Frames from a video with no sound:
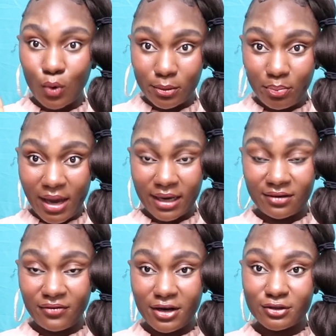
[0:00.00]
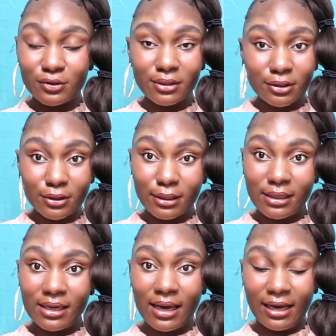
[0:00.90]
one pack of hair, so
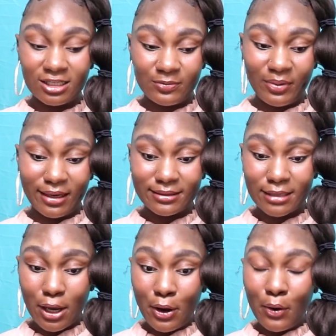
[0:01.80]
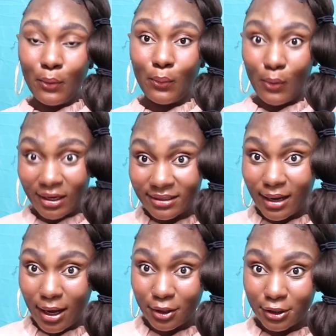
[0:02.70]
literally I spent
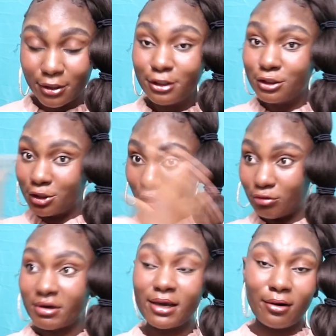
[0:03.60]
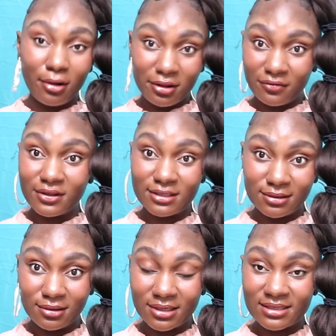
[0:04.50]
$1 to create all of these
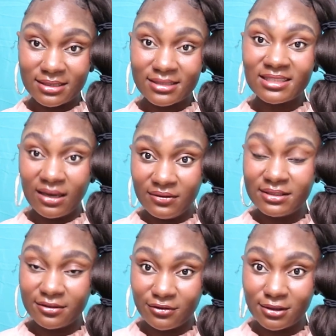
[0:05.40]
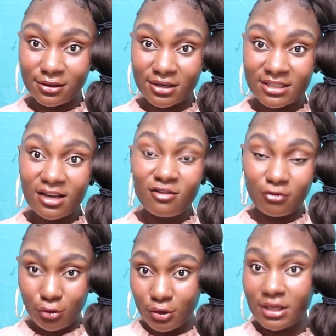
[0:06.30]
looks. 7 different looks
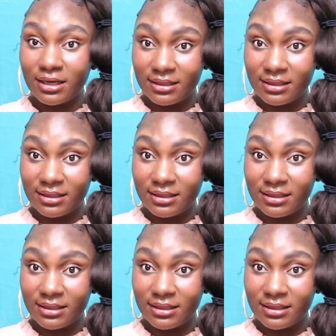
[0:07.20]
for only